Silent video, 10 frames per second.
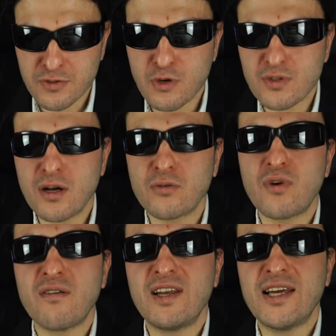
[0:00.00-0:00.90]
Those are
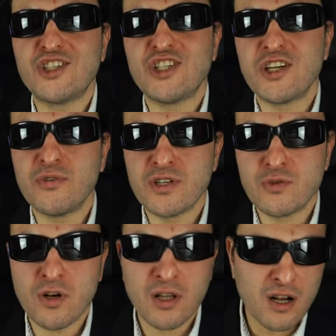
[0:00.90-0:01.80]
rather legendary as
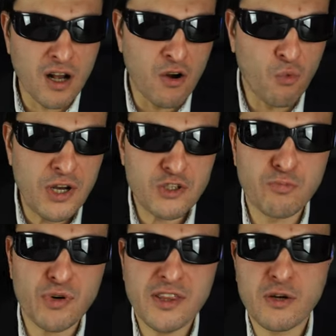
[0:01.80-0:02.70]
well. I can't wait to
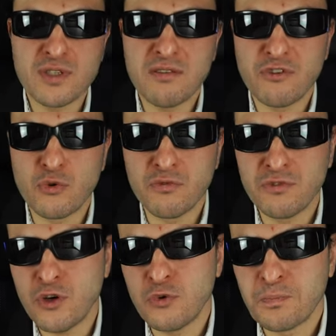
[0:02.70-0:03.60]
bring those in for
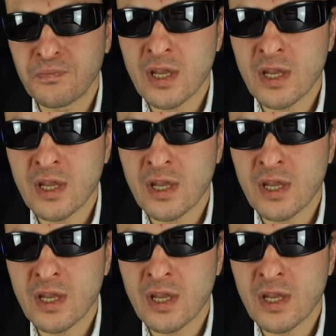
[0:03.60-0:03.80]
review.